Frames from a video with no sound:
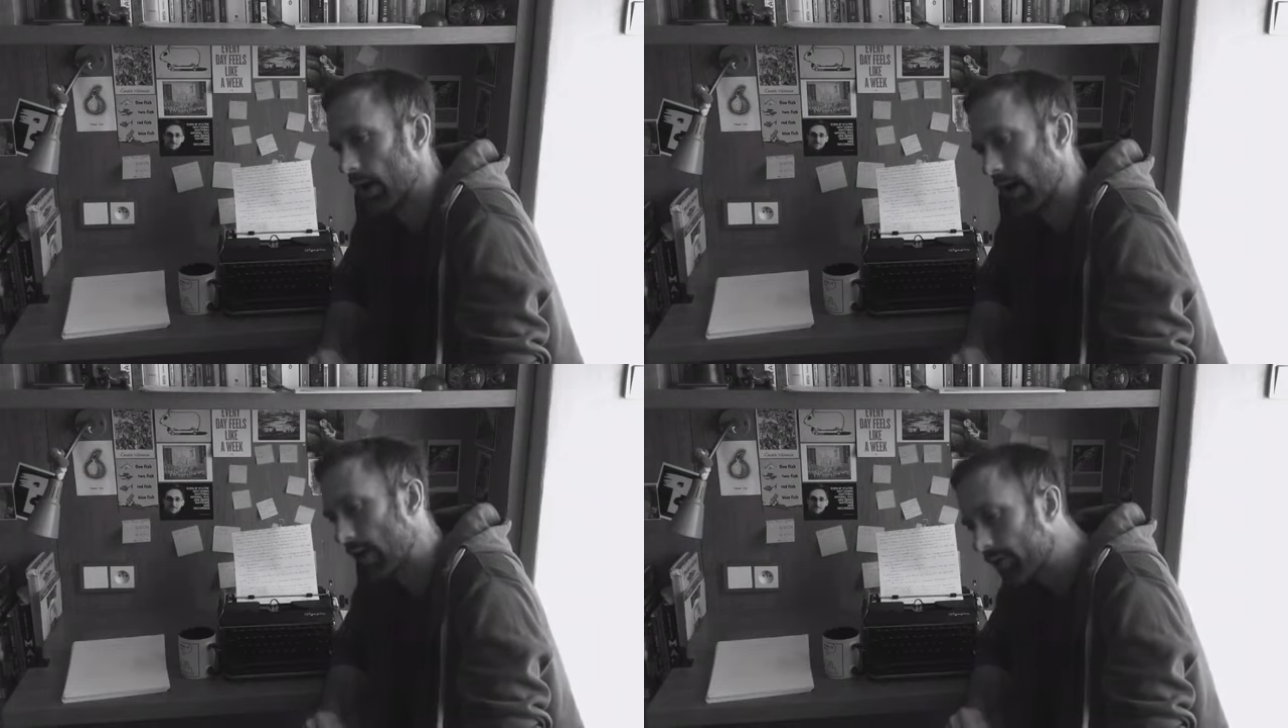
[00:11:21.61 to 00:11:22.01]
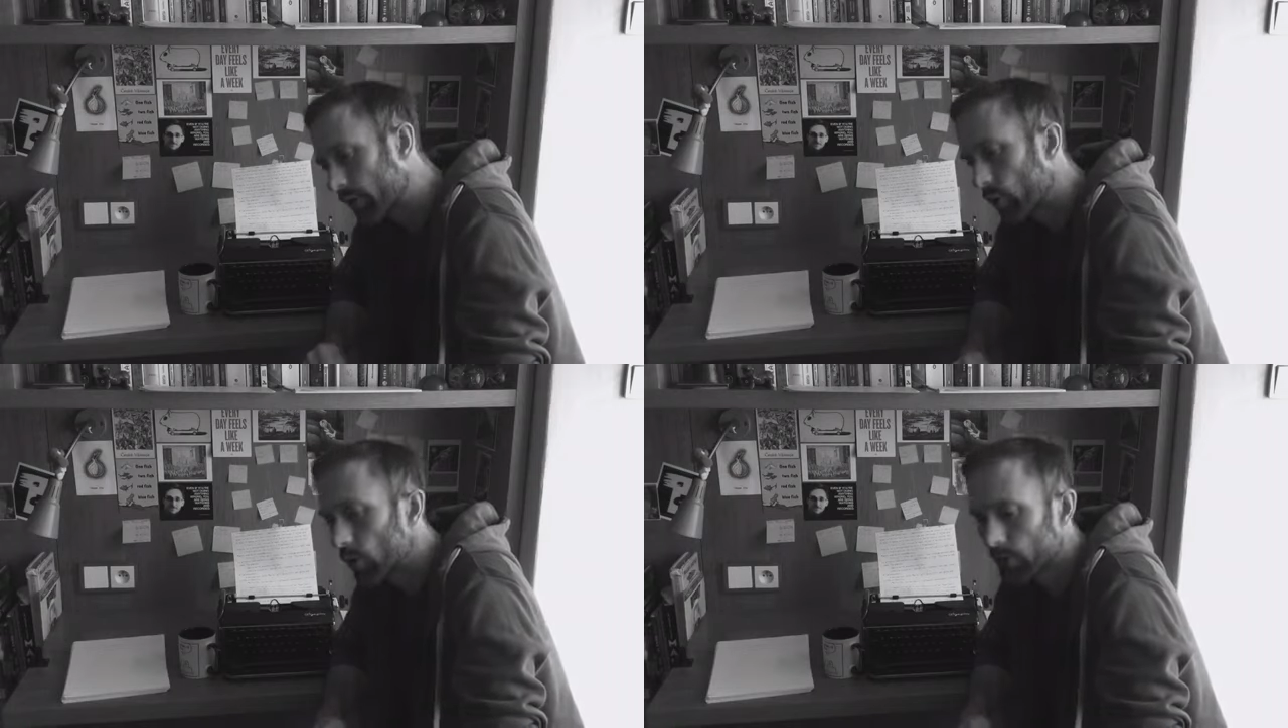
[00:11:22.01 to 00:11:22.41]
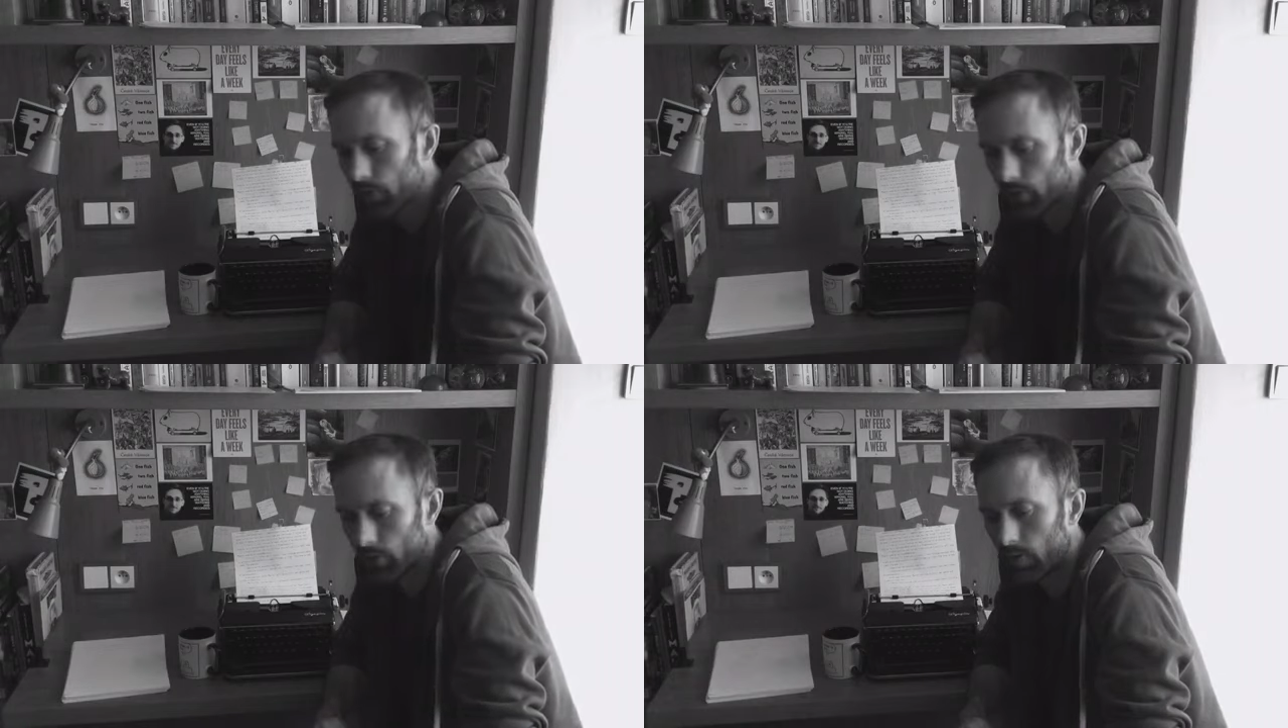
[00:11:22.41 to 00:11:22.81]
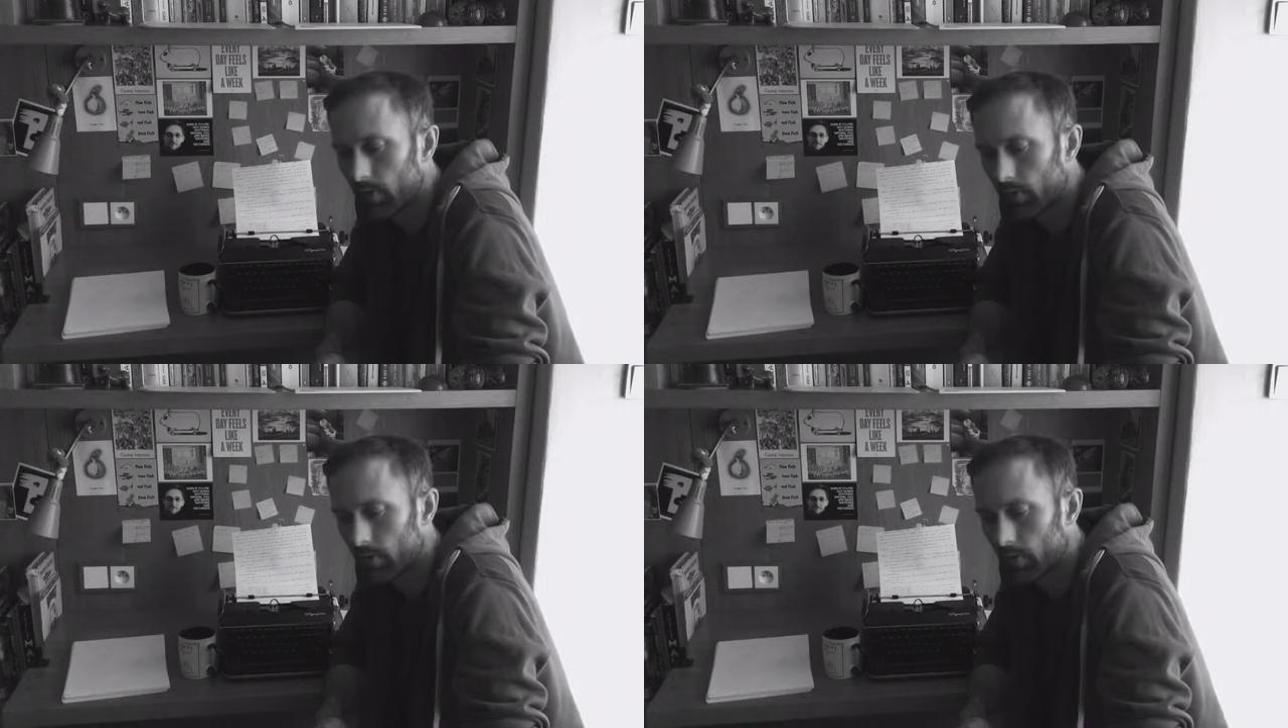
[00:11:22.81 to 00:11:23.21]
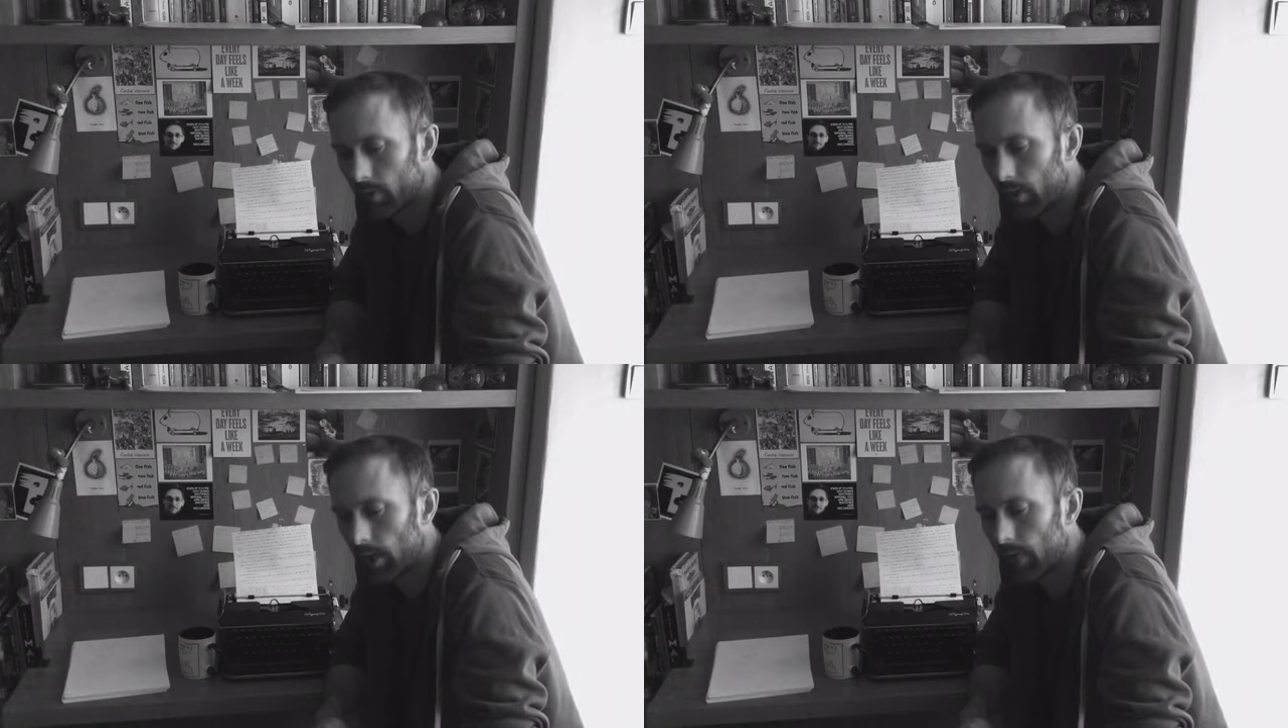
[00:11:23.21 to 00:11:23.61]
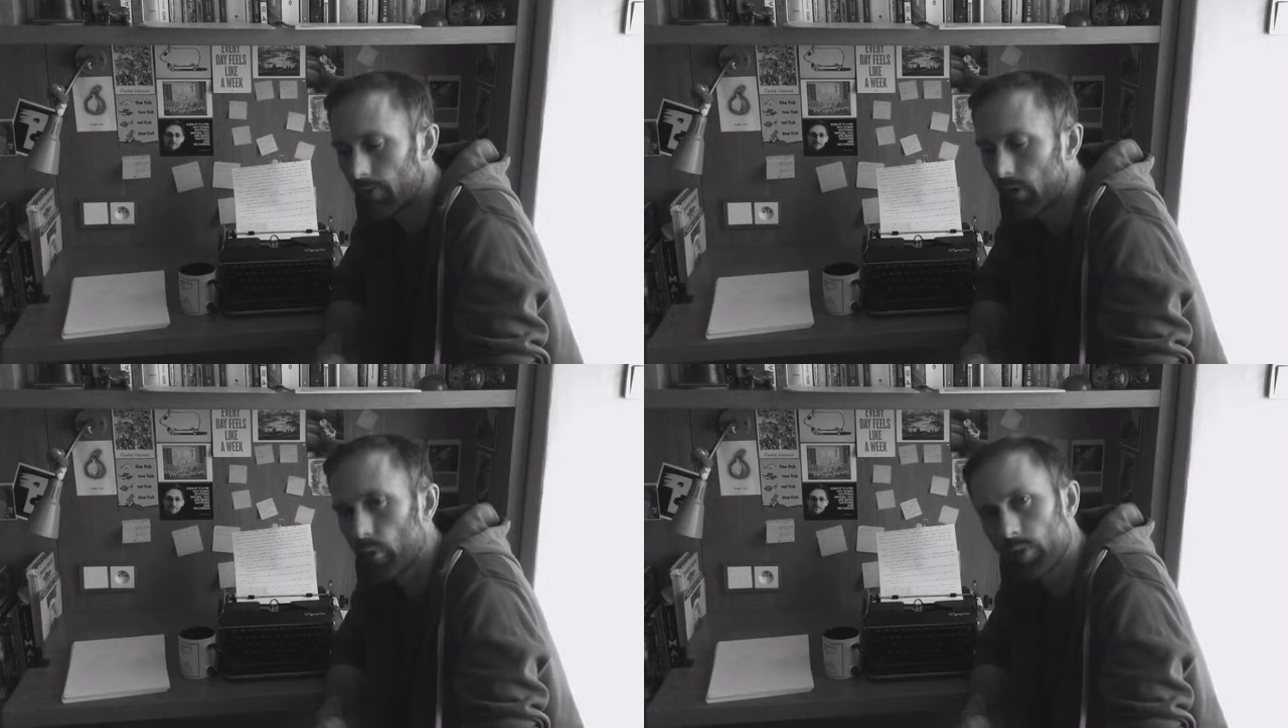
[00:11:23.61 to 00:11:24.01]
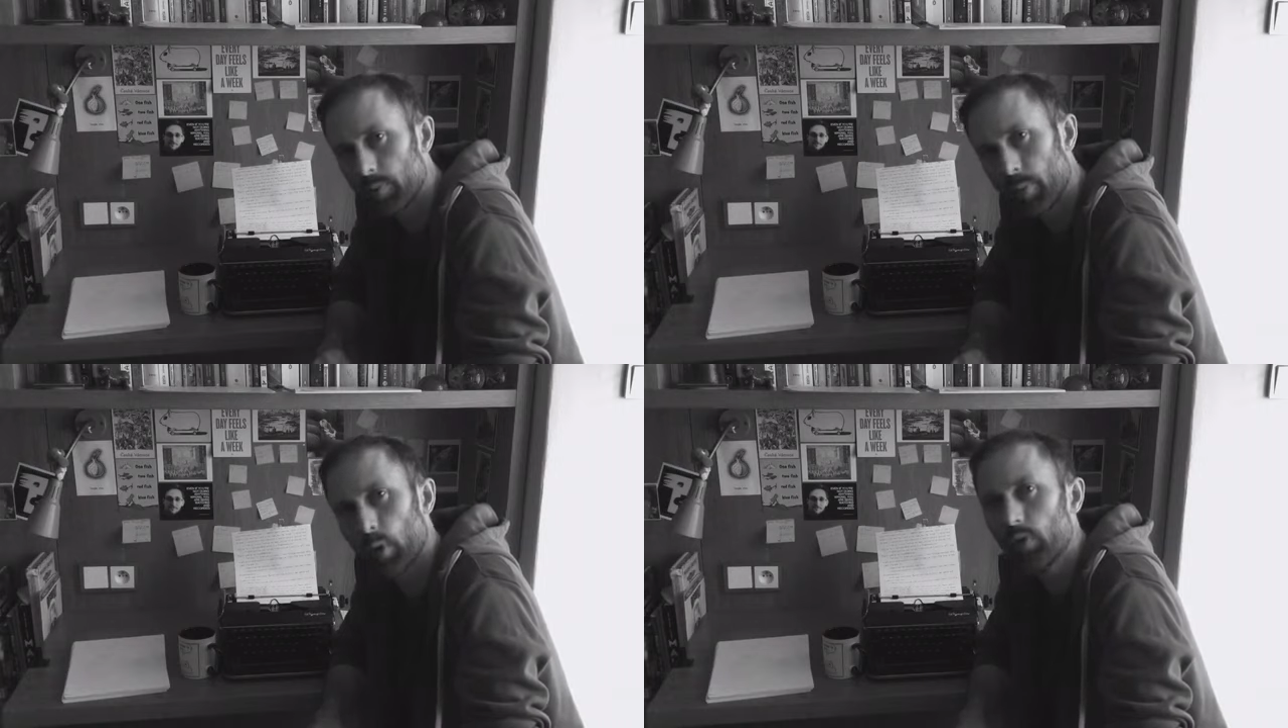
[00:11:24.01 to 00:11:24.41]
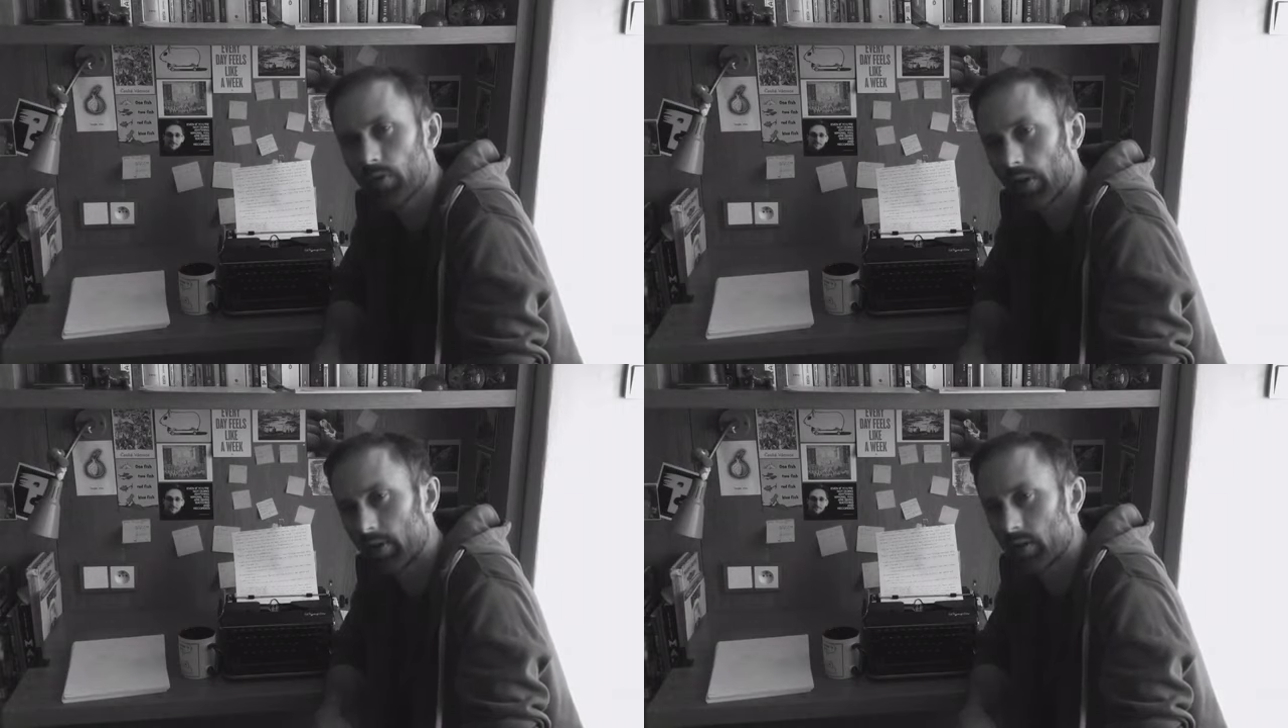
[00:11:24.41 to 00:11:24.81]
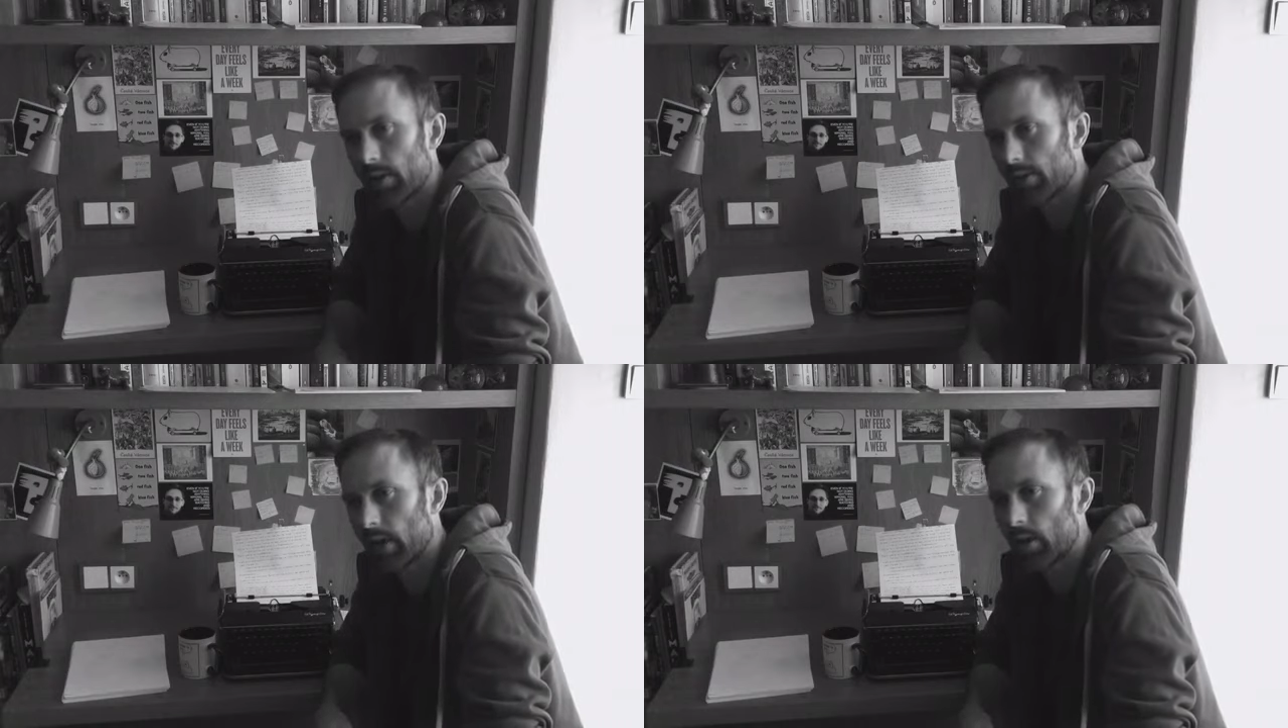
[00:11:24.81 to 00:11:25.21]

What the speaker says: And of course, if you were to post things like that